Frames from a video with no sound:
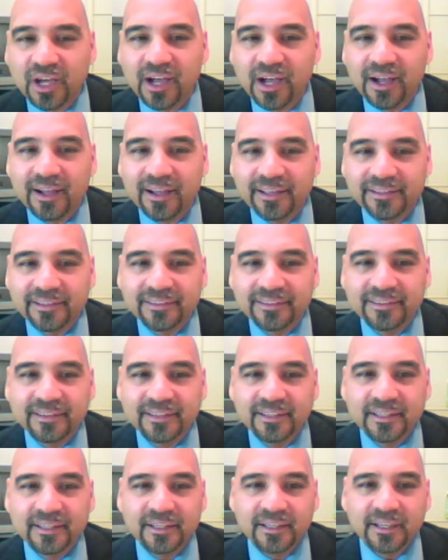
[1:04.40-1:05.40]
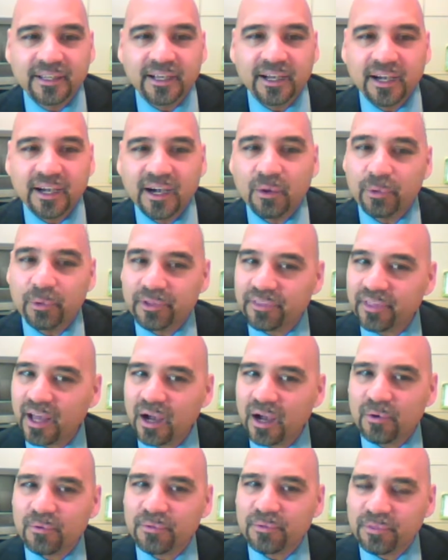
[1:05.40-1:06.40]
done,
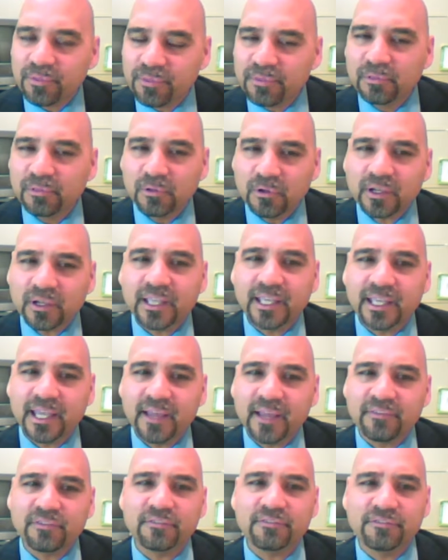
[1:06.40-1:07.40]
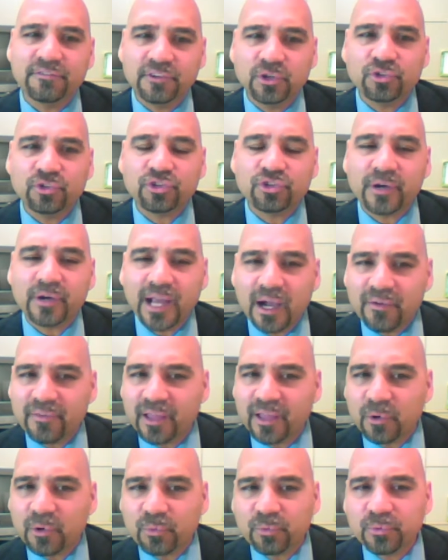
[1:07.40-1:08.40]
without looking at the future,
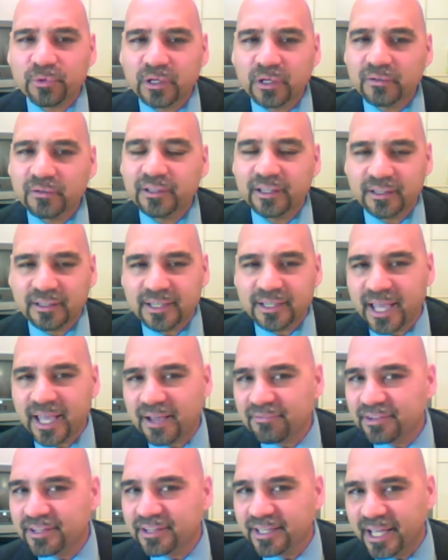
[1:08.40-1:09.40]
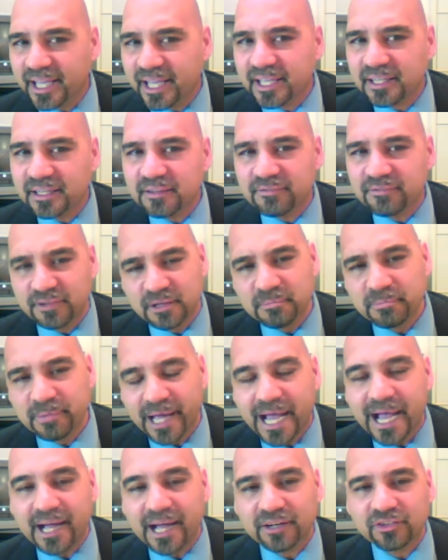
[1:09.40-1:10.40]
how that really can have a negative
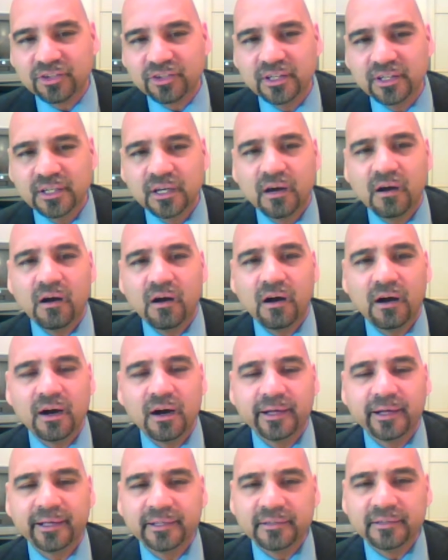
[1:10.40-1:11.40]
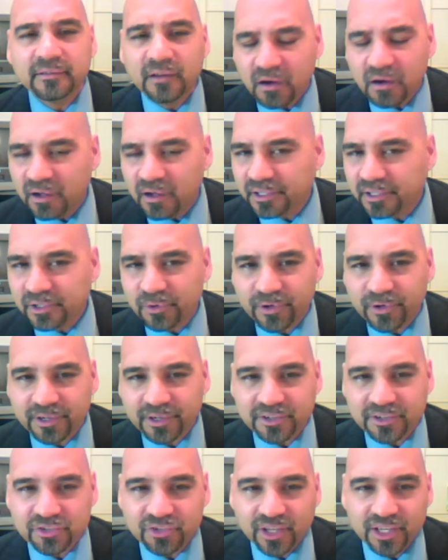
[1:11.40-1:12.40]
impact on an
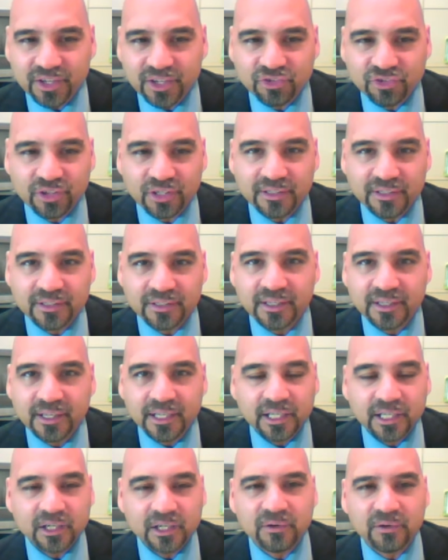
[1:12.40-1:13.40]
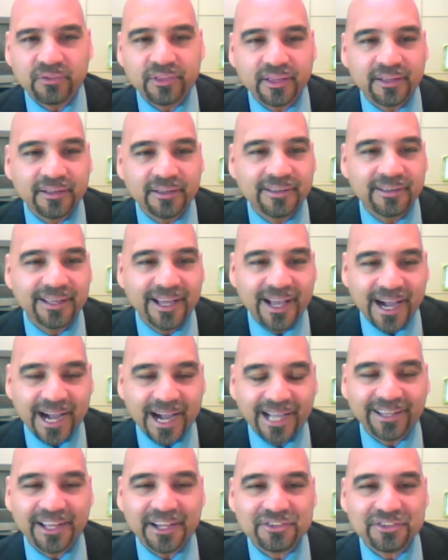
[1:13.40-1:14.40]
organization. You know,
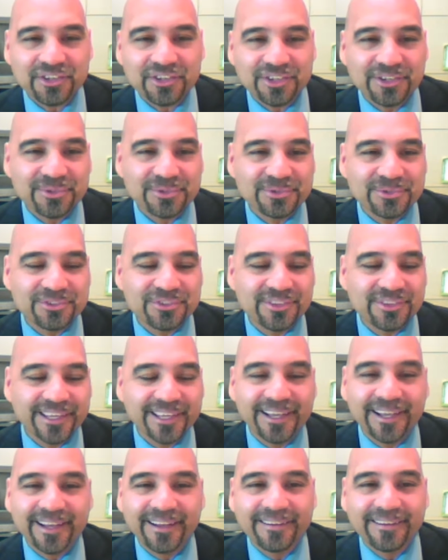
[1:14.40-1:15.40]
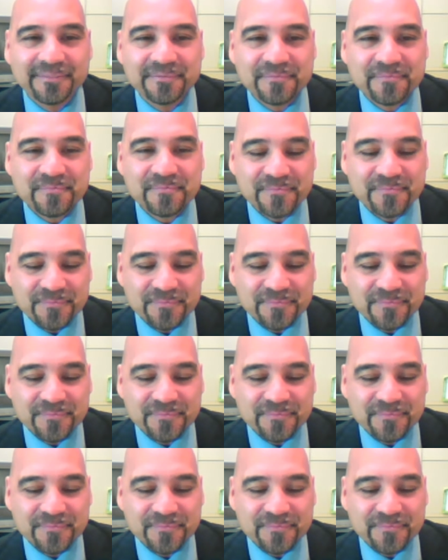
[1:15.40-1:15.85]
I like to use the